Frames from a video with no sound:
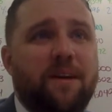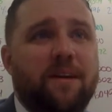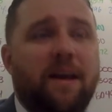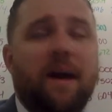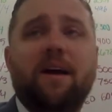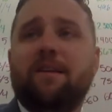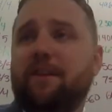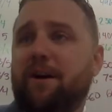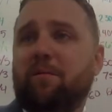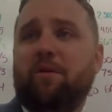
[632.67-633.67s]
Yeah,
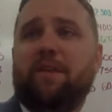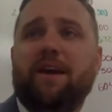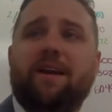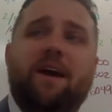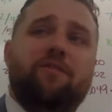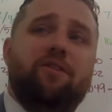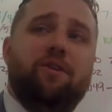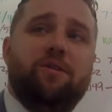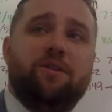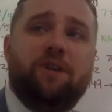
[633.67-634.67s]
the number one thing a knife should
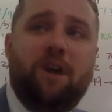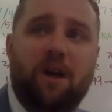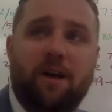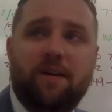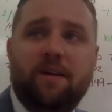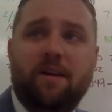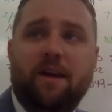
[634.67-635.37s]
do is cut.